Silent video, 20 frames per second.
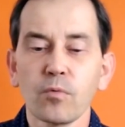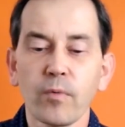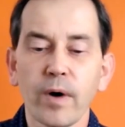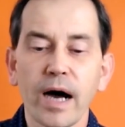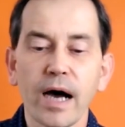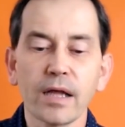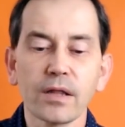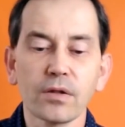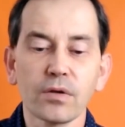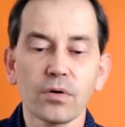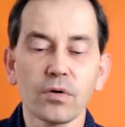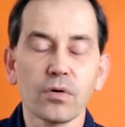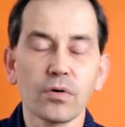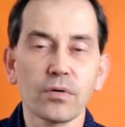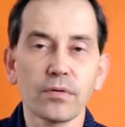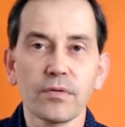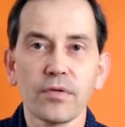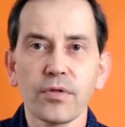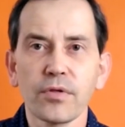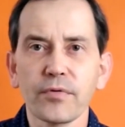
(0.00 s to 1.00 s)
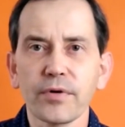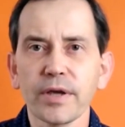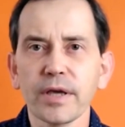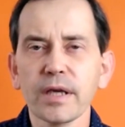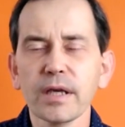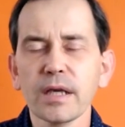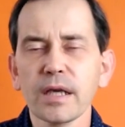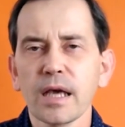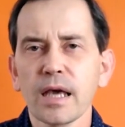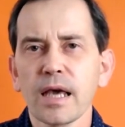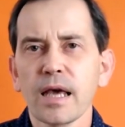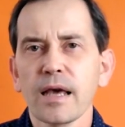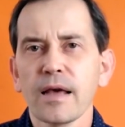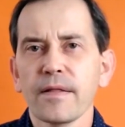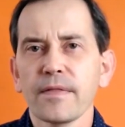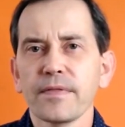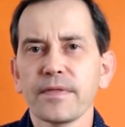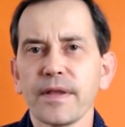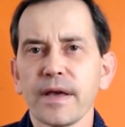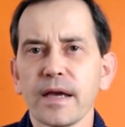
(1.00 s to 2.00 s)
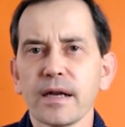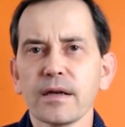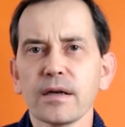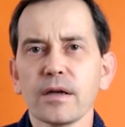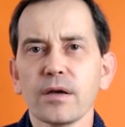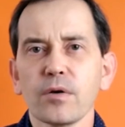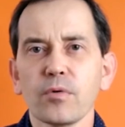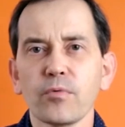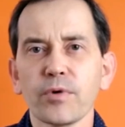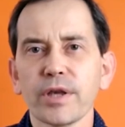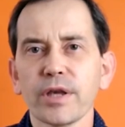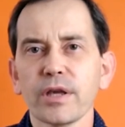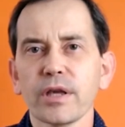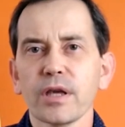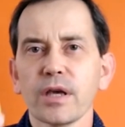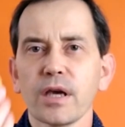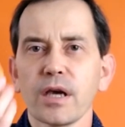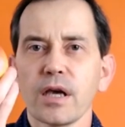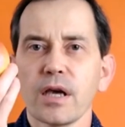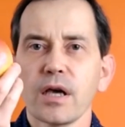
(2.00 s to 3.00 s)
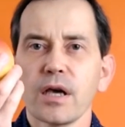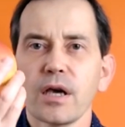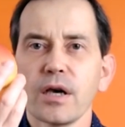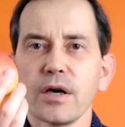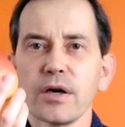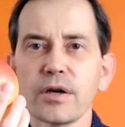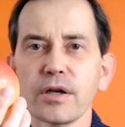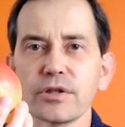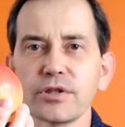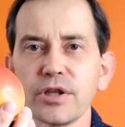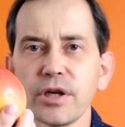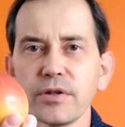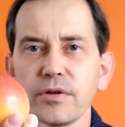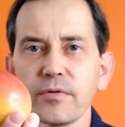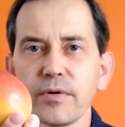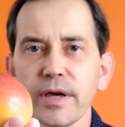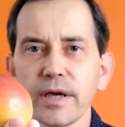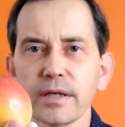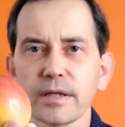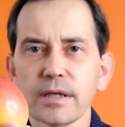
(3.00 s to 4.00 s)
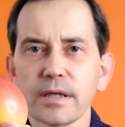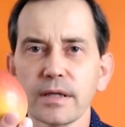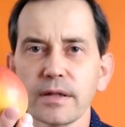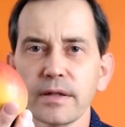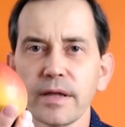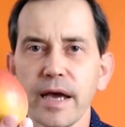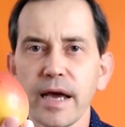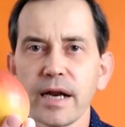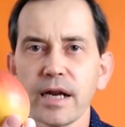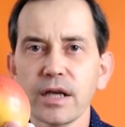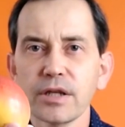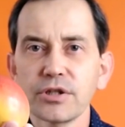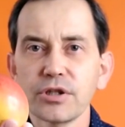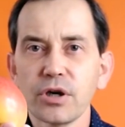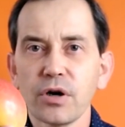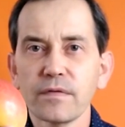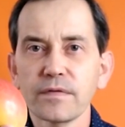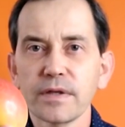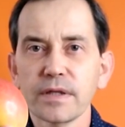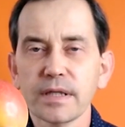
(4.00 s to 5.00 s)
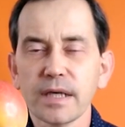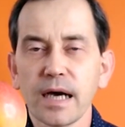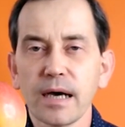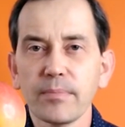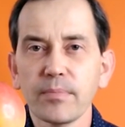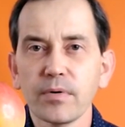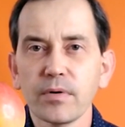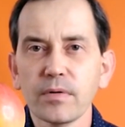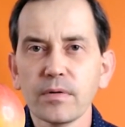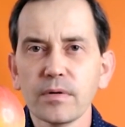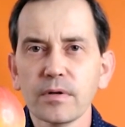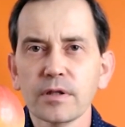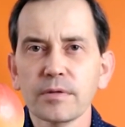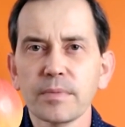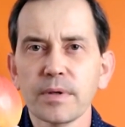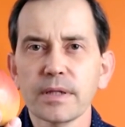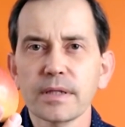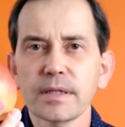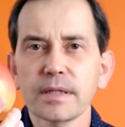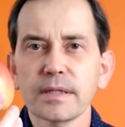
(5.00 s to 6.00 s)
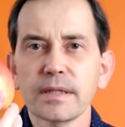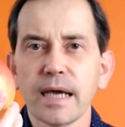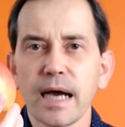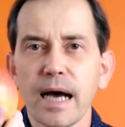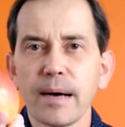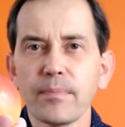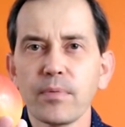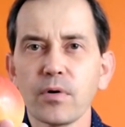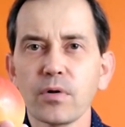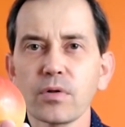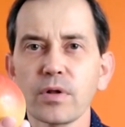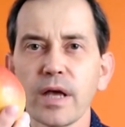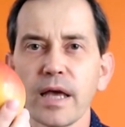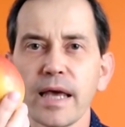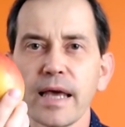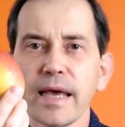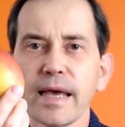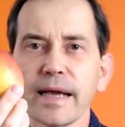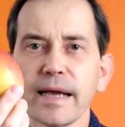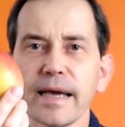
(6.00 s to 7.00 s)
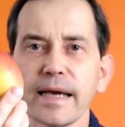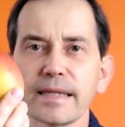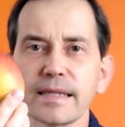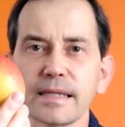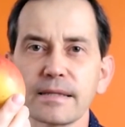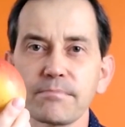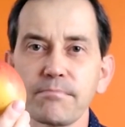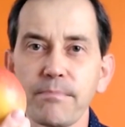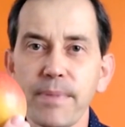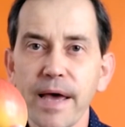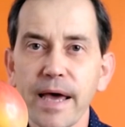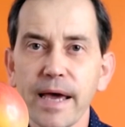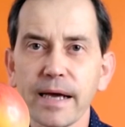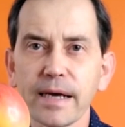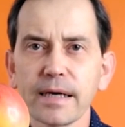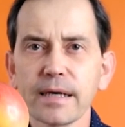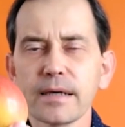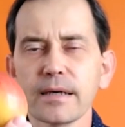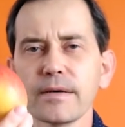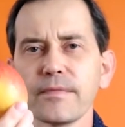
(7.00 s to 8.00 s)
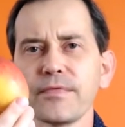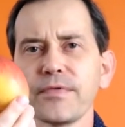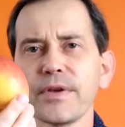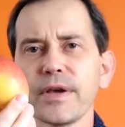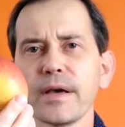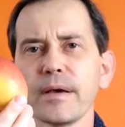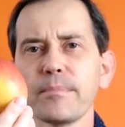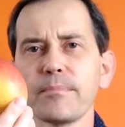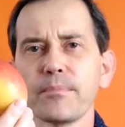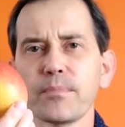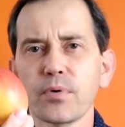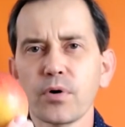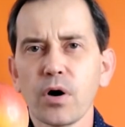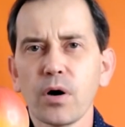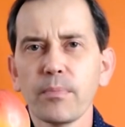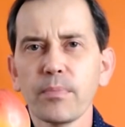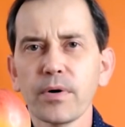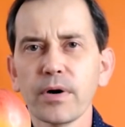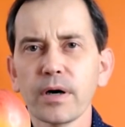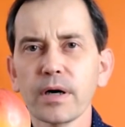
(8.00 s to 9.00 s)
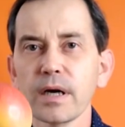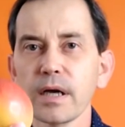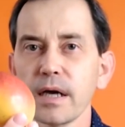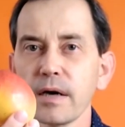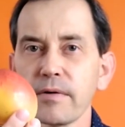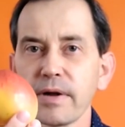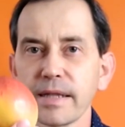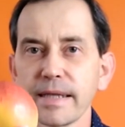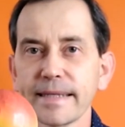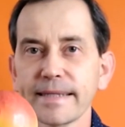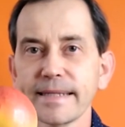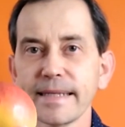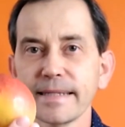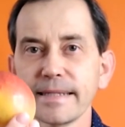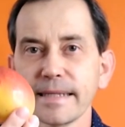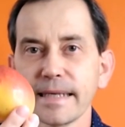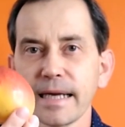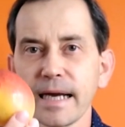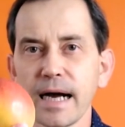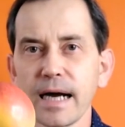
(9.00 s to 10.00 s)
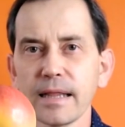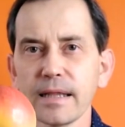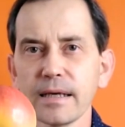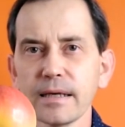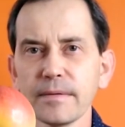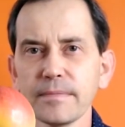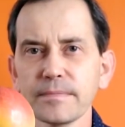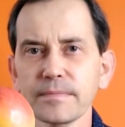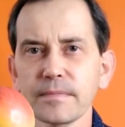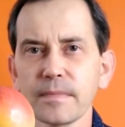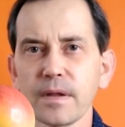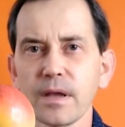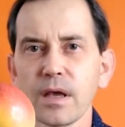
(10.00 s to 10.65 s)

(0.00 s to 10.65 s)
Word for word: one or three, then we regenerate the energy of this apple. It means the apple gets back the proper radiesthetic color,